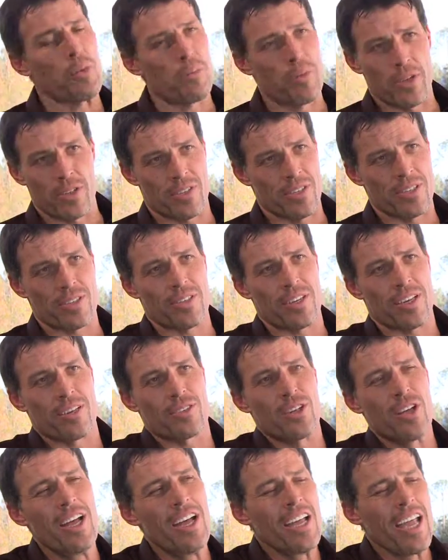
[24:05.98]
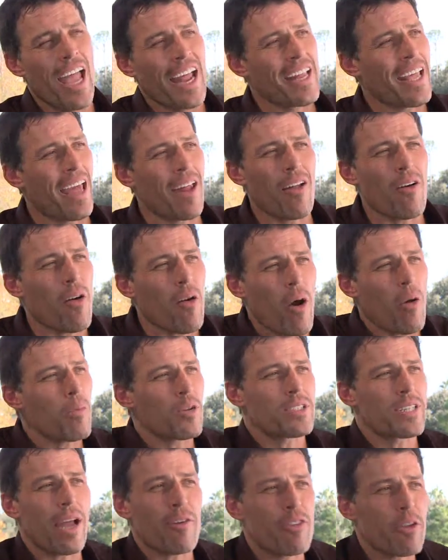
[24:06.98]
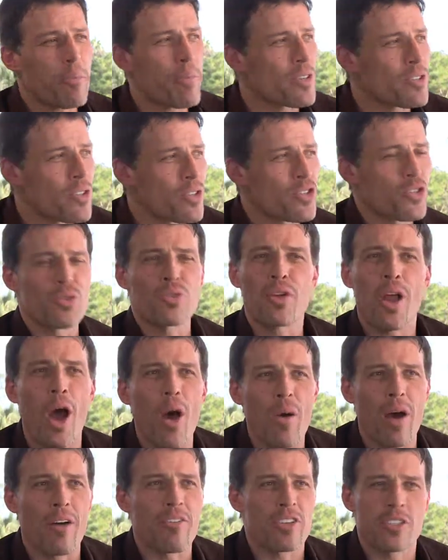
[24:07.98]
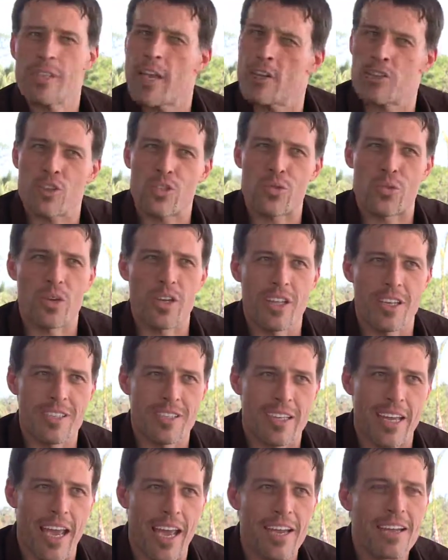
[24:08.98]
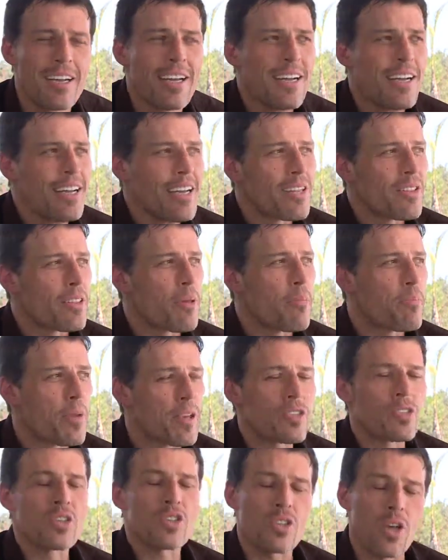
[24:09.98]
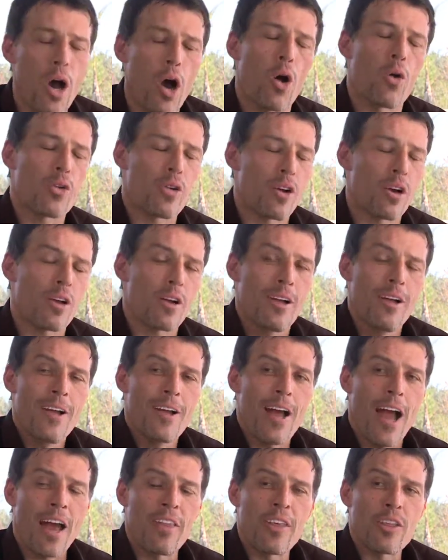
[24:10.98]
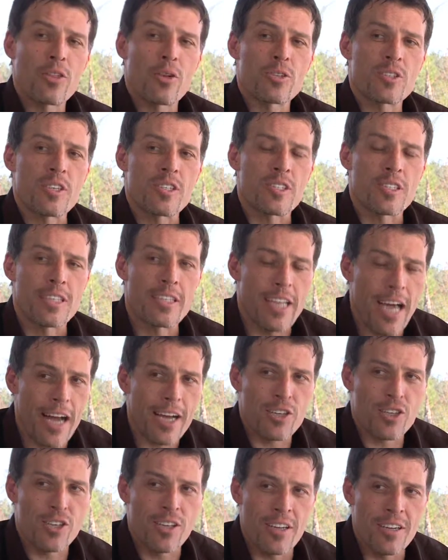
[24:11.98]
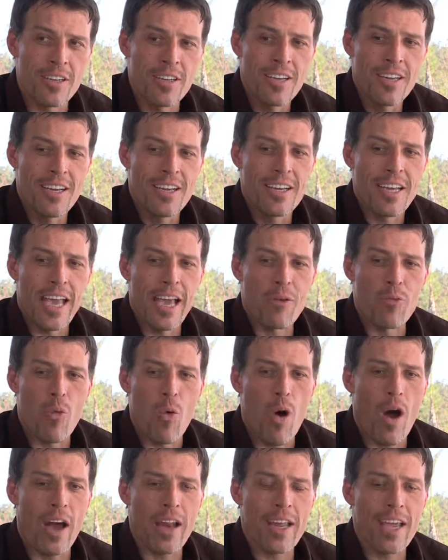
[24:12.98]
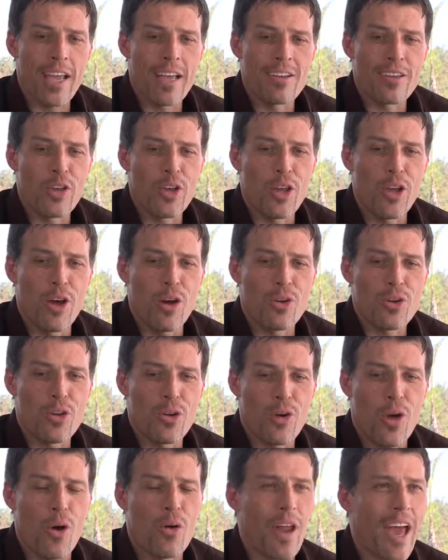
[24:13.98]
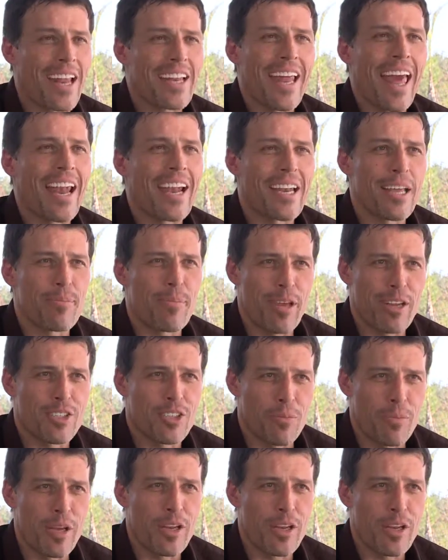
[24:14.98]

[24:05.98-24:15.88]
what the business is. And yet, almost every business you know of, it's not just real estate. The business owner, I think there's a seduction in wanting, your own identity